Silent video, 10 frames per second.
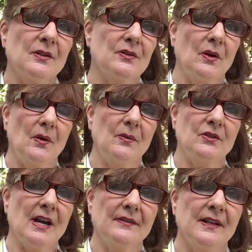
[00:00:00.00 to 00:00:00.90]
so
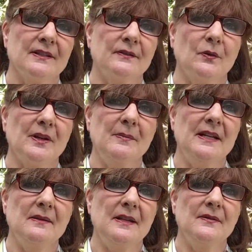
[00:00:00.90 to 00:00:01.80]
Jafra has afforded me
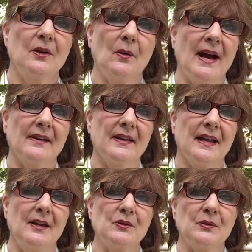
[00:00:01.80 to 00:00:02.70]
to even go out of the
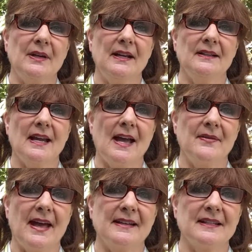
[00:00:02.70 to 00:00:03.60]
country and to have
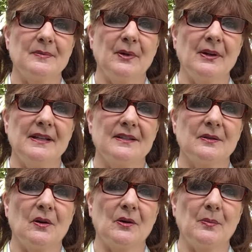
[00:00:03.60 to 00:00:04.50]
that experience to
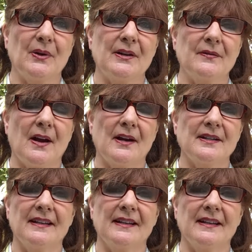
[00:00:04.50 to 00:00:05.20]
go to Puerto Vallarta.